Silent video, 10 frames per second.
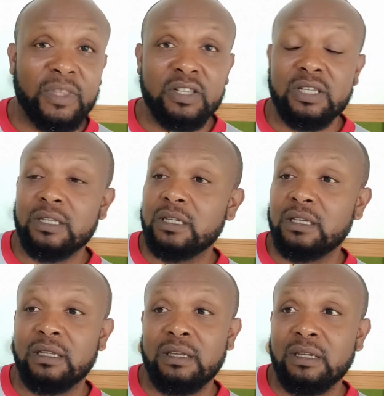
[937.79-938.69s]
she
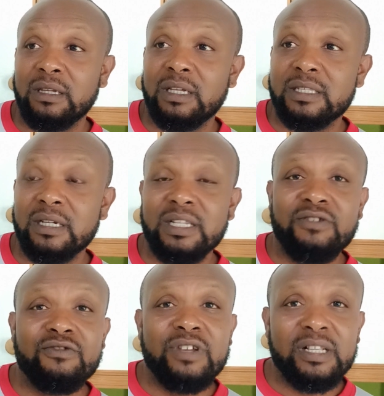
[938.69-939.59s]
is not the
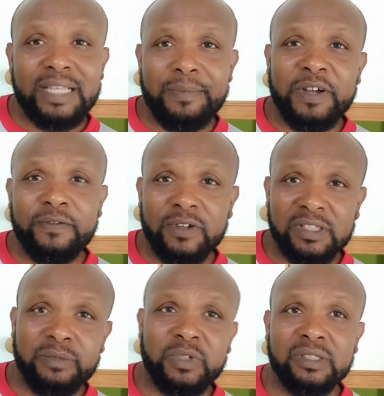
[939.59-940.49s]
real type of
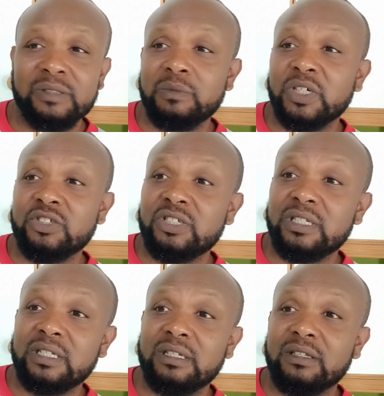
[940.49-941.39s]
fussy person, but she,
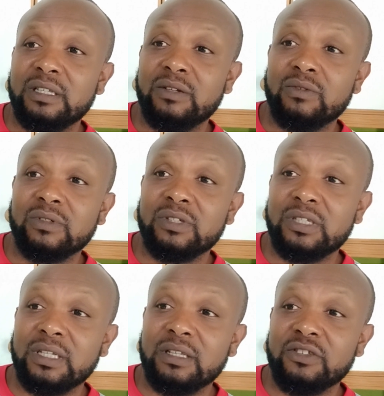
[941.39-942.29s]
you know,
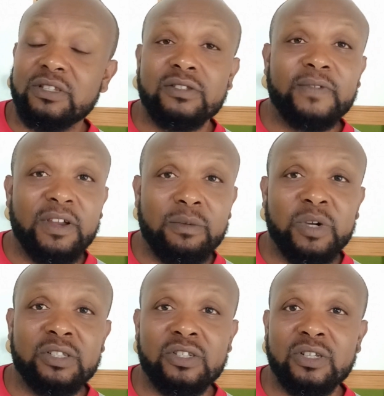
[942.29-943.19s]
she's very
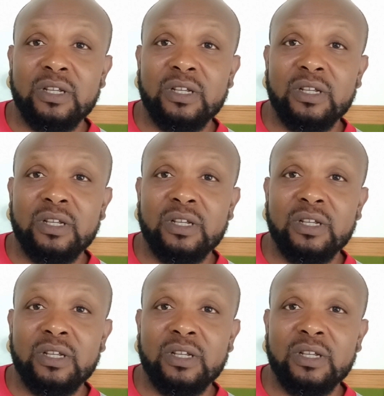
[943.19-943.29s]
much,